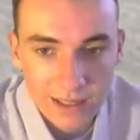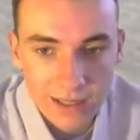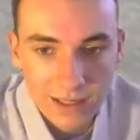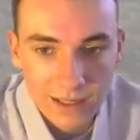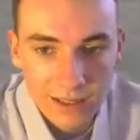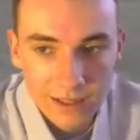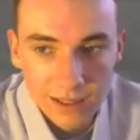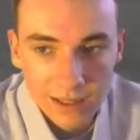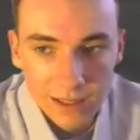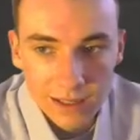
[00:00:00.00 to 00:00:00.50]

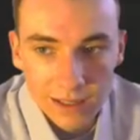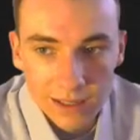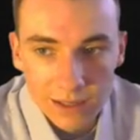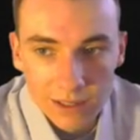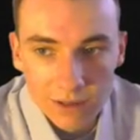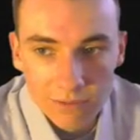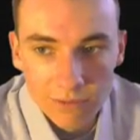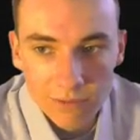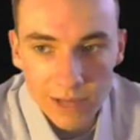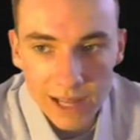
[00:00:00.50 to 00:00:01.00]
the,
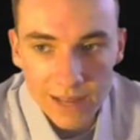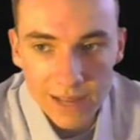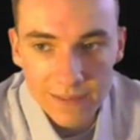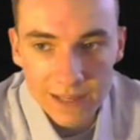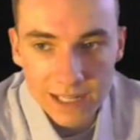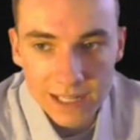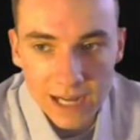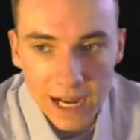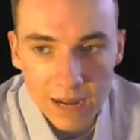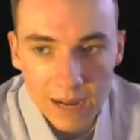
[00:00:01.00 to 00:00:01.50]
we'll add
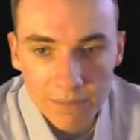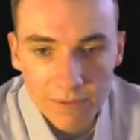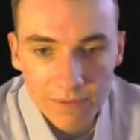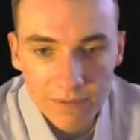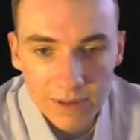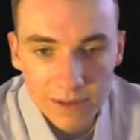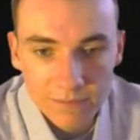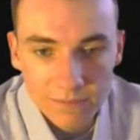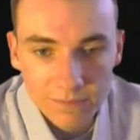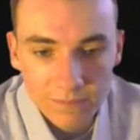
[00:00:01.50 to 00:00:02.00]
the top
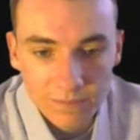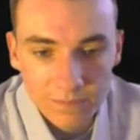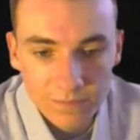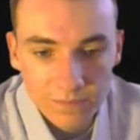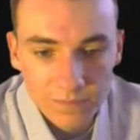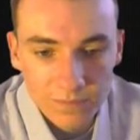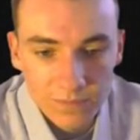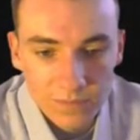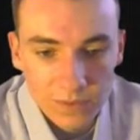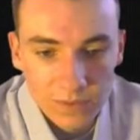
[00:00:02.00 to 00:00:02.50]
of it.
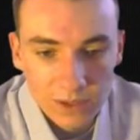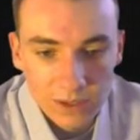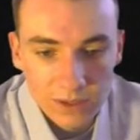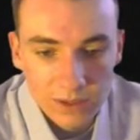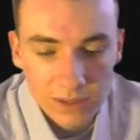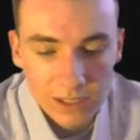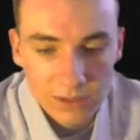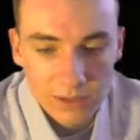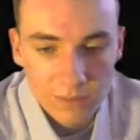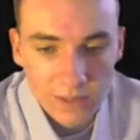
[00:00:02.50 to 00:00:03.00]

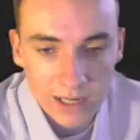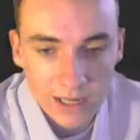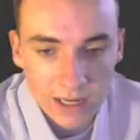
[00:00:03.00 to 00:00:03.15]
This will